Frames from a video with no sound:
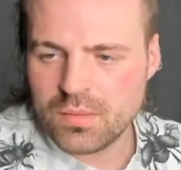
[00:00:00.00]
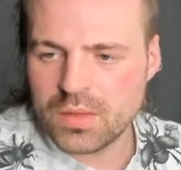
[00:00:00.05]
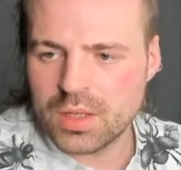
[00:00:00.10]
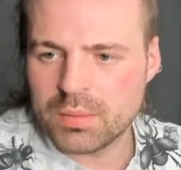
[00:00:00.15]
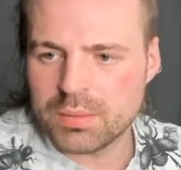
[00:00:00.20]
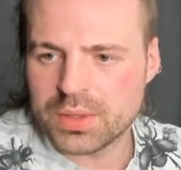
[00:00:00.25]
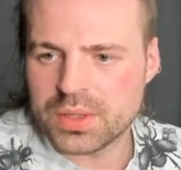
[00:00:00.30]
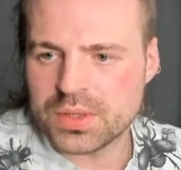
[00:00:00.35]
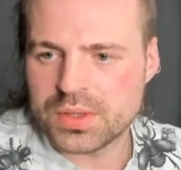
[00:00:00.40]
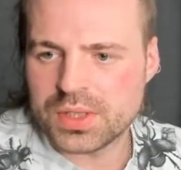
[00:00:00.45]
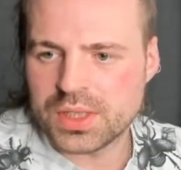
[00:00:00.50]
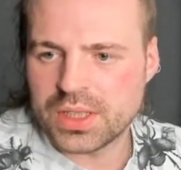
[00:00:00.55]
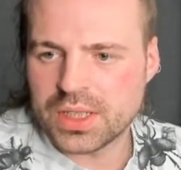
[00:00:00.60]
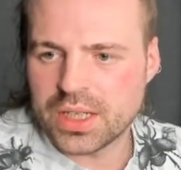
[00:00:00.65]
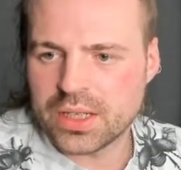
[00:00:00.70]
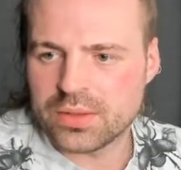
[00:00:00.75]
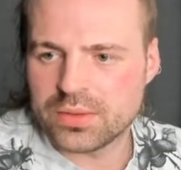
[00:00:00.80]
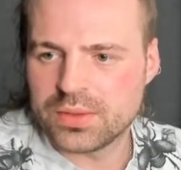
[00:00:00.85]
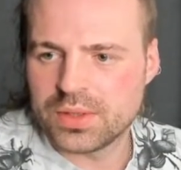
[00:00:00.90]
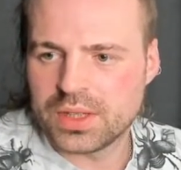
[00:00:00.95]
But you see
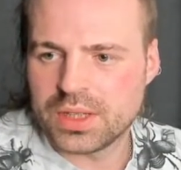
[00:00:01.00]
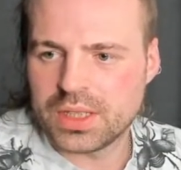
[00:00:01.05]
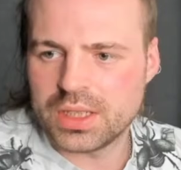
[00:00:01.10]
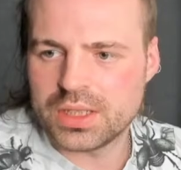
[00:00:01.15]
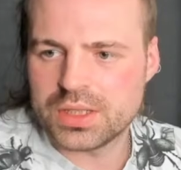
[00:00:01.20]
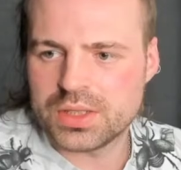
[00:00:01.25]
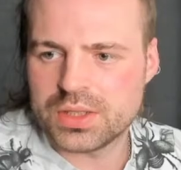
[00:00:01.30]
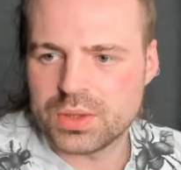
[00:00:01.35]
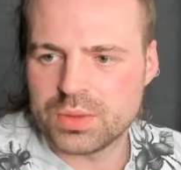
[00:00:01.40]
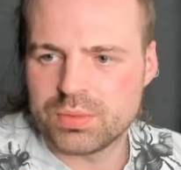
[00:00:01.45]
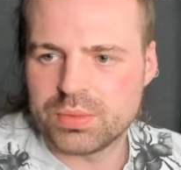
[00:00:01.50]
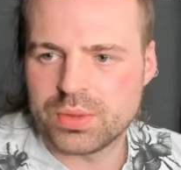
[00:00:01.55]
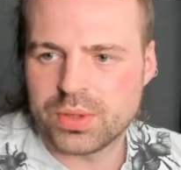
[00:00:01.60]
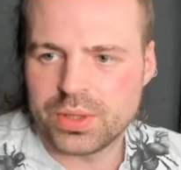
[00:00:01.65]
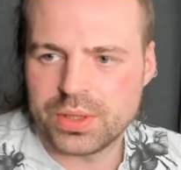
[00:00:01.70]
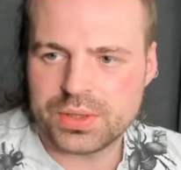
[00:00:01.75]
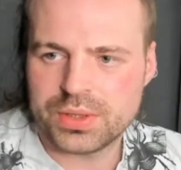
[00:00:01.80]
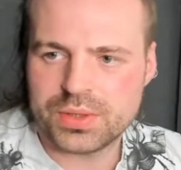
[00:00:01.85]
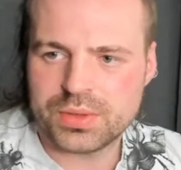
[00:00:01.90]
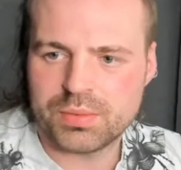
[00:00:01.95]
now, these 2
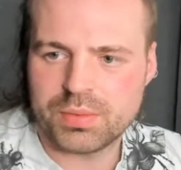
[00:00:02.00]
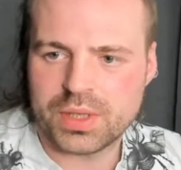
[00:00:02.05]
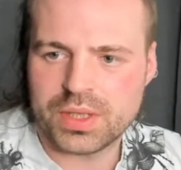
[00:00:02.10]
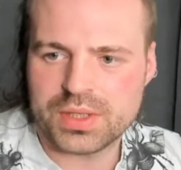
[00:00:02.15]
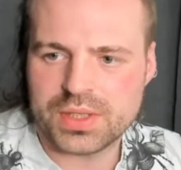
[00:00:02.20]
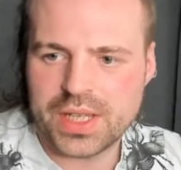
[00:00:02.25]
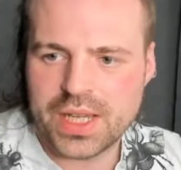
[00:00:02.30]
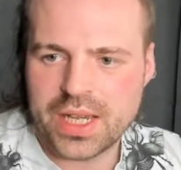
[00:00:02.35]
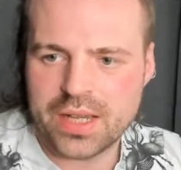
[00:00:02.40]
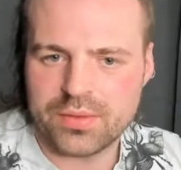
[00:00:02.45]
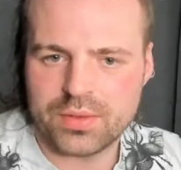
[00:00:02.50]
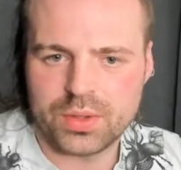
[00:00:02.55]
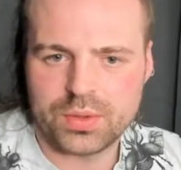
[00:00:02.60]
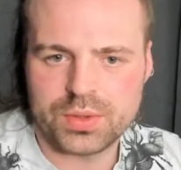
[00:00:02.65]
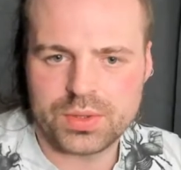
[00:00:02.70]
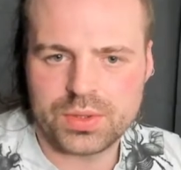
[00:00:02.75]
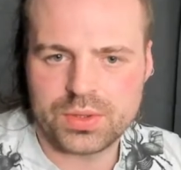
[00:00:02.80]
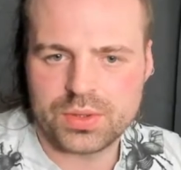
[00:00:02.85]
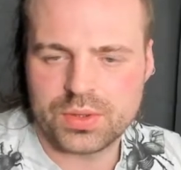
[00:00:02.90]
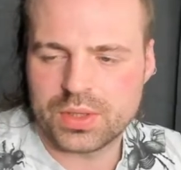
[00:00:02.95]
points, because they have
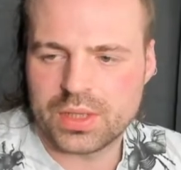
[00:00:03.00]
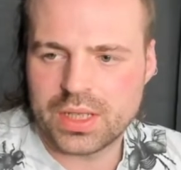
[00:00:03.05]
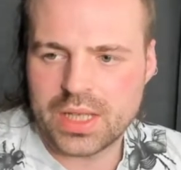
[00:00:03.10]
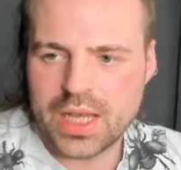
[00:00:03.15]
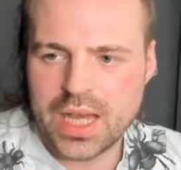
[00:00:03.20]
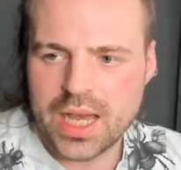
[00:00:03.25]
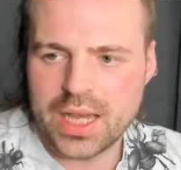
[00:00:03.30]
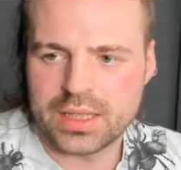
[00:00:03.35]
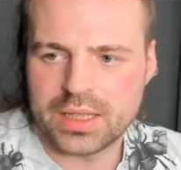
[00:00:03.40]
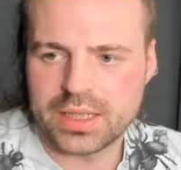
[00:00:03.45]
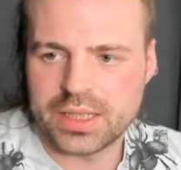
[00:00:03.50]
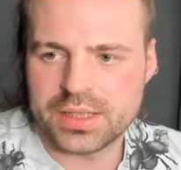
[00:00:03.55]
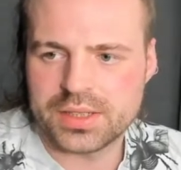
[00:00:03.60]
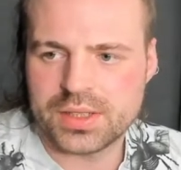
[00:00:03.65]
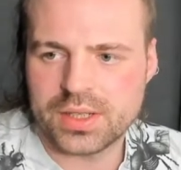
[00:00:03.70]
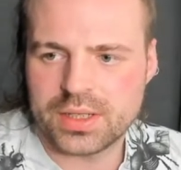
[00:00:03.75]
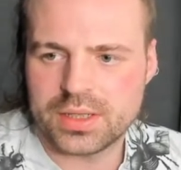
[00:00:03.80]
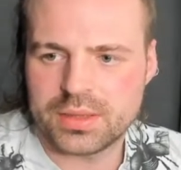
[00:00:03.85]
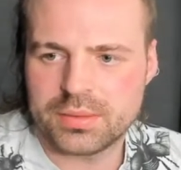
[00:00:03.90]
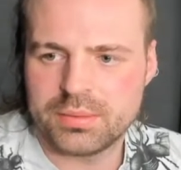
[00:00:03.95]
those highlights
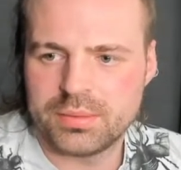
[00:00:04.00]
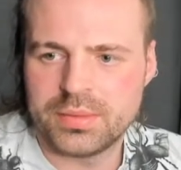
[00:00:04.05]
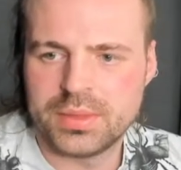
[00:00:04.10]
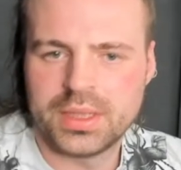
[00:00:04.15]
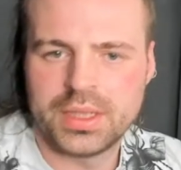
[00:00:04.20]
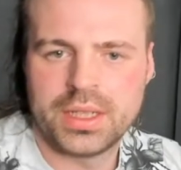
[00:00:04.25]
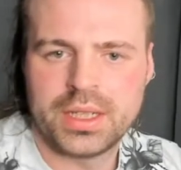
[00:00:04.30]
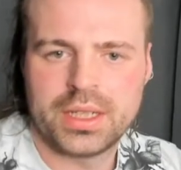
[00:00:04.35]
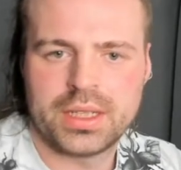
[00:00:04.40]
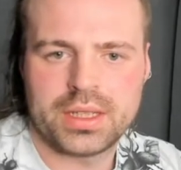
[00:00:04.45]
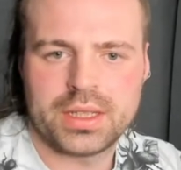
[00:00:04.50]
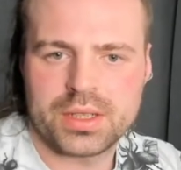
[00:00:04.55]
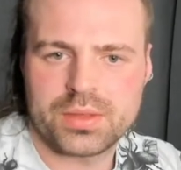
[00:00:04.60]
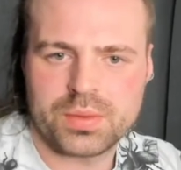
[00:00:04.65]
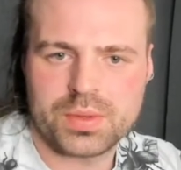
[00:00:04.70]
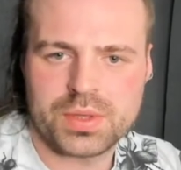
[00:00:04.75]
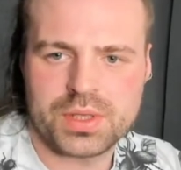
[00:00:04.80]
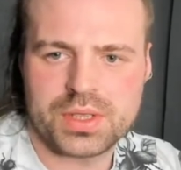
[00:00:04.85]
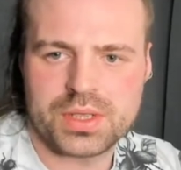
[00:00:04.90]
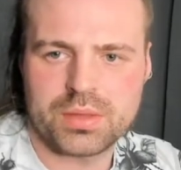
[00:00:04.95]
on them, this
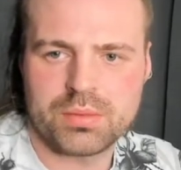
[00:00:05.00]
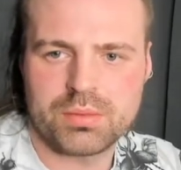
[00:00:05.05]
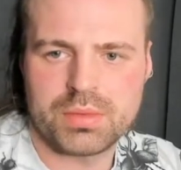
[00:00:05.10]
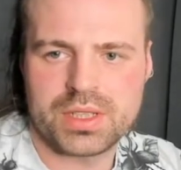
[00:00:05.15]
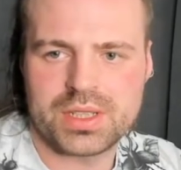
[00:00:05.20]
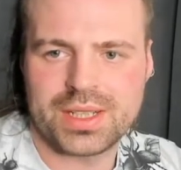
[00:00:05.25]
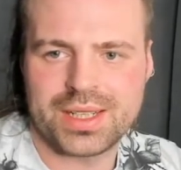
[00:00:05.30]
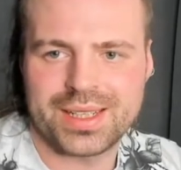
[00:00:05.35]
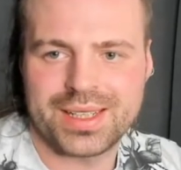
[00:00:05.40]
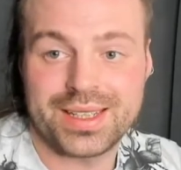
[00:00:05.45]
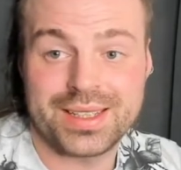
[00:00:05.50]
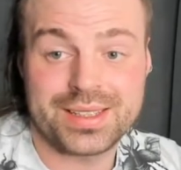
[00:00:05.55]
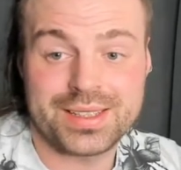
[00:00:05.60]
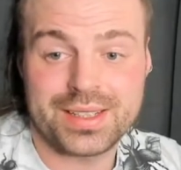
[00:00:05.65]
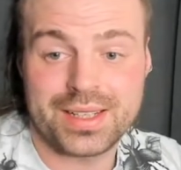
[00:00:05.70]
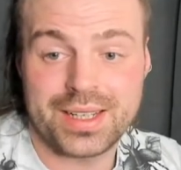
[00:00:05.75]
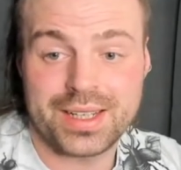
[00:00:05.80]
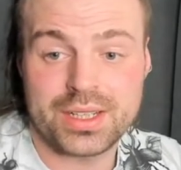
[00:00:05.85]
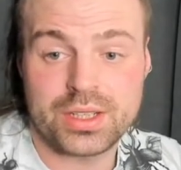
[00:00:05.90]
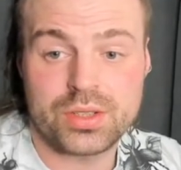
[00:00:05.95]
one's still missing its
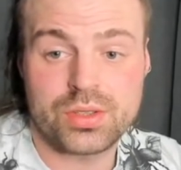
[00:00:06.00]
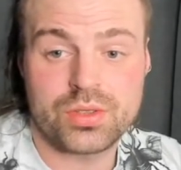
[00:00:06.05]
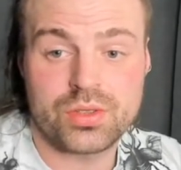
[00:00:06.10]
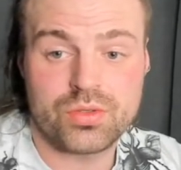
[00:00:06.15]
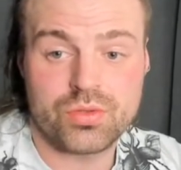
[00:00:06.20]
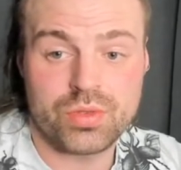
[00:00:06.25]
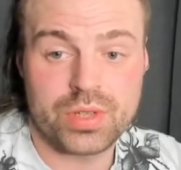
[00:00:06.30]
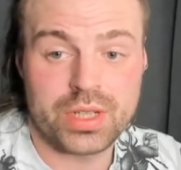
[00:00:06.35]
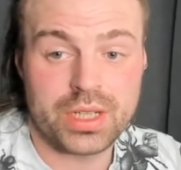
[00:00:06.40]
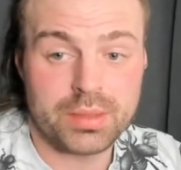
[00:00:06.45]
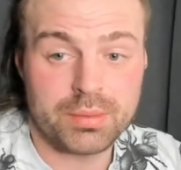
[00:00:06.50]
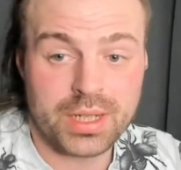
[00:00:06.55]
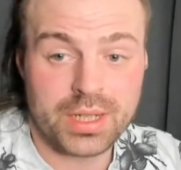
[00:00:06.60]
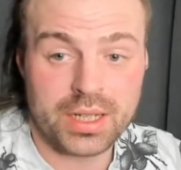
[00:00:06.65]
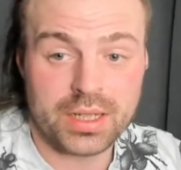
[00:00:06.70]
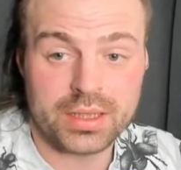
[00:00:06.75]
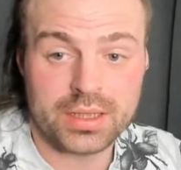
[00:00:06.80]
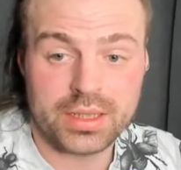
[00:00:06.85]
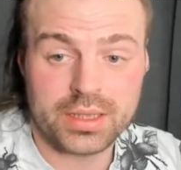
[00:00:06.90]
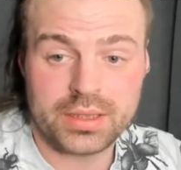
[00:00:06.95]
extreme
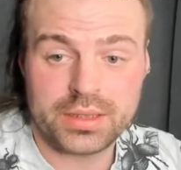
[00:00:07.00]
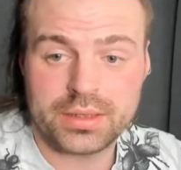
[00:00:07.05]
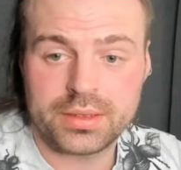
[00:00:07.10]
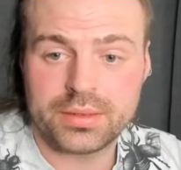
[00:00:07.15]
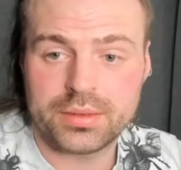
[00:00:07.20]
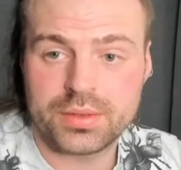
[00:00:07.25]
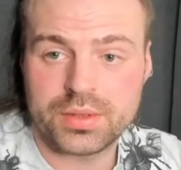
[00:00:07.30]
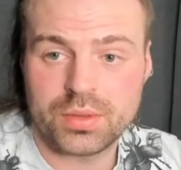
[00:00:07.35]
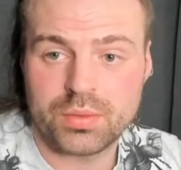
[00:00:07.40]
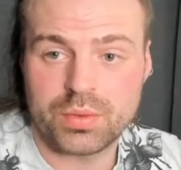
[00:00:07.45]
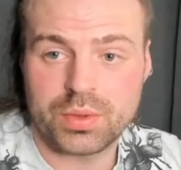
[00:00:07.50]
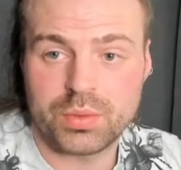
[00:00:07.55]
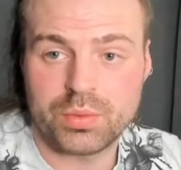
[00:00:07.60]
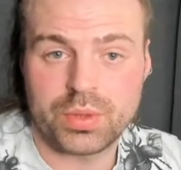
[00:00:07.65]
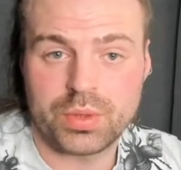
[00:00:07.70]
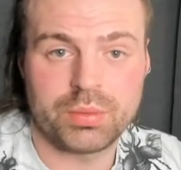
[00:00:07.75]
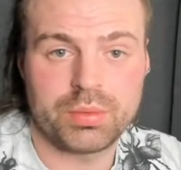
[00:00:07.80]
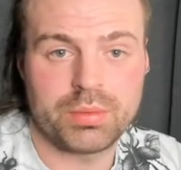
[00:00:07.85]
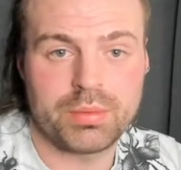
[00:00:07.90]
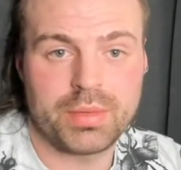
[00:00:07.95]
highlight, so we will
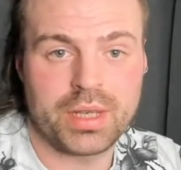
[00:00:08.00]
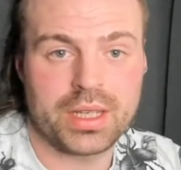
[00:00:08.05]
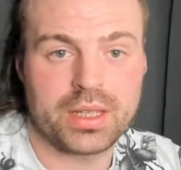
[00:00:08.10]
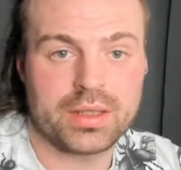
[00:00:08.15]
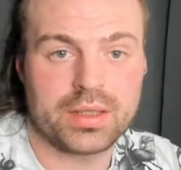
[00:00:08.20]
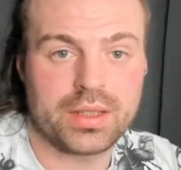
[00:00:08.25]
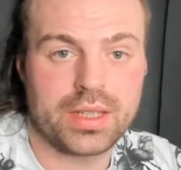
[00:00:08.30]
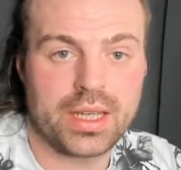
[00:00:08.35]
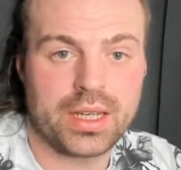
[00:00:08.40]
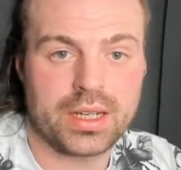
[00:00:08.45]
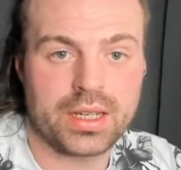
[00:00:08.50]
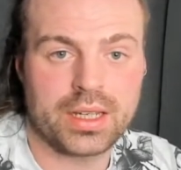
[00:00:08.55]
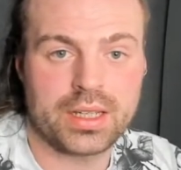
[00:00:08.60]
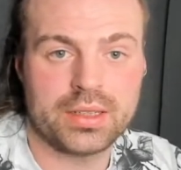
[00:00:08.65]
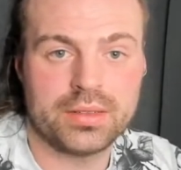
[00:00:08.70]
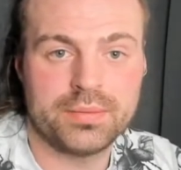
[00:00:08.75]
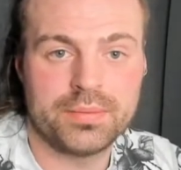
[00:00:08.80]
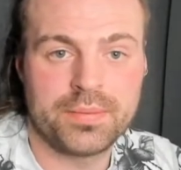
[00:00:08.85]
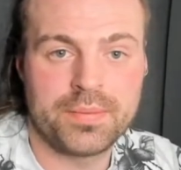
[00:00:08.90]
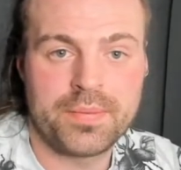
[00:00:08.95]
be making that again.
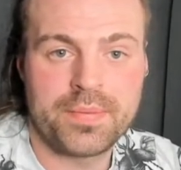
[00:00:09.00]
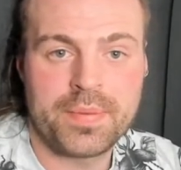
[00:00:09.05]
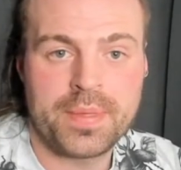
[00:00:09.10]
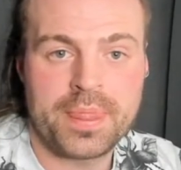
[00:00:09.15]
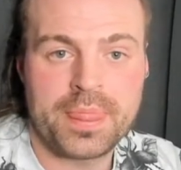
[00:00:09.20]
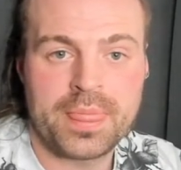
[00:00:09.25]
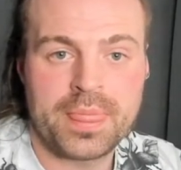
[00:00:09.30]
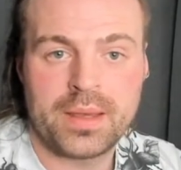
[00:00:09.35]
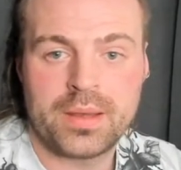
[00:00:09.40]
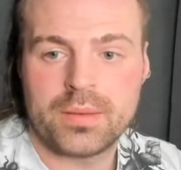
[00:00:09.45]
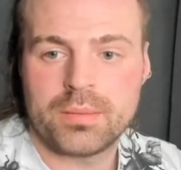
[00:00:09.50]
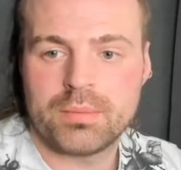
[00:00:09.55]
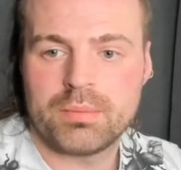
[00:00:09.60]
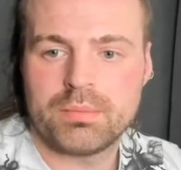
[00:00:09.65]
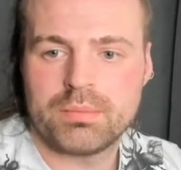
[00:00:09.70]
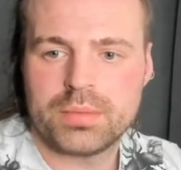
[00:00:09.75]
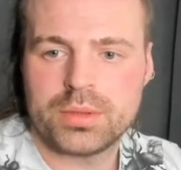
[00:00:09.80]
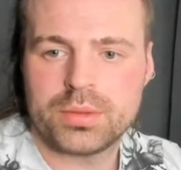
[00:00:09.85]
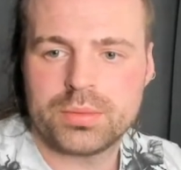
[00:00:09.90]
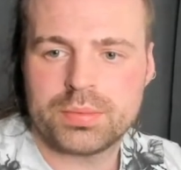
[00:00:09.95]

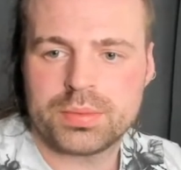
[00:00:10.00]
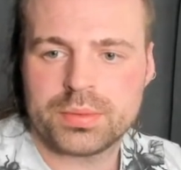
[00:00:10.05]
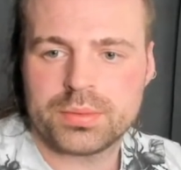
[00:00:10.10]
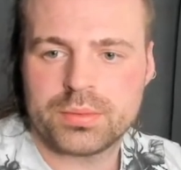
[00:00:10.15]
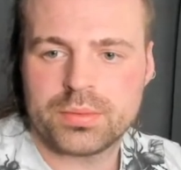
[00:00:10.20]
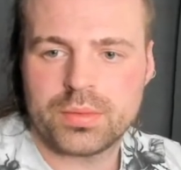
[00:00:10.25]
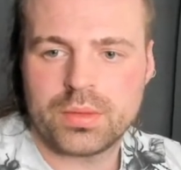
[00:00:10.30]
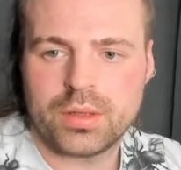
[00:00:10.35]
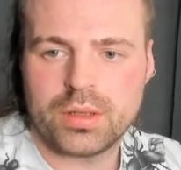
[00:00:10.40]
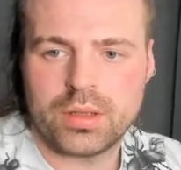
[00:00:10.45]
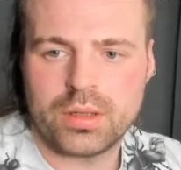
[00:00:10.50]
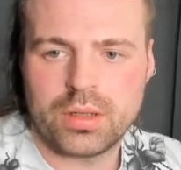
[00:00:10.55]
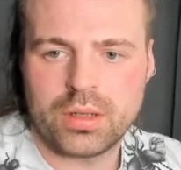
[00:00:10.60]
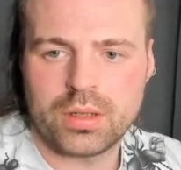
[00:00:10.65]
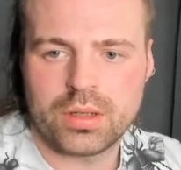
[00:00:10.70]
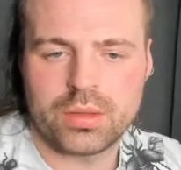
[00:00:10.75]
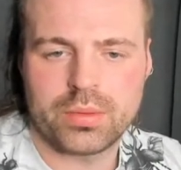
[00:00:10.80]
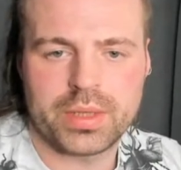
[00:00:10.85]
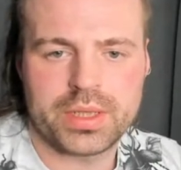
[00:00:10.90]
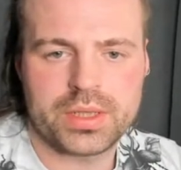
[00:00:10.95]
Boop, all
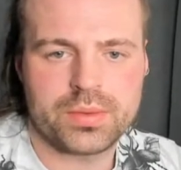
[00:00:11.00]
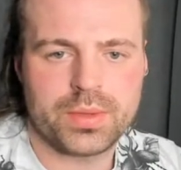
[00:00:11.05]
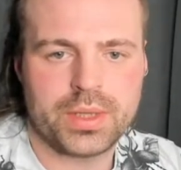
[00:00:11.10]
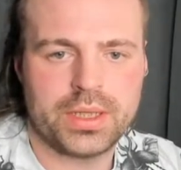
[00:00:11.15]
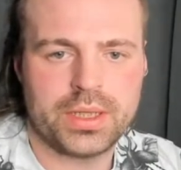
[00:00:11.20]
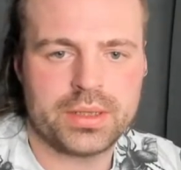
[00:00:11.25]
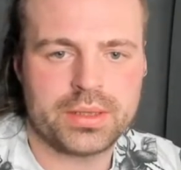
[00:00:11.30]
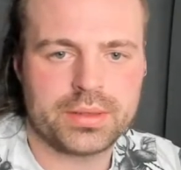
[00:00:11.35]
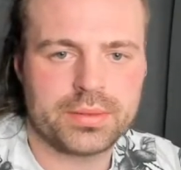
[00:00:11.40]
the way to white.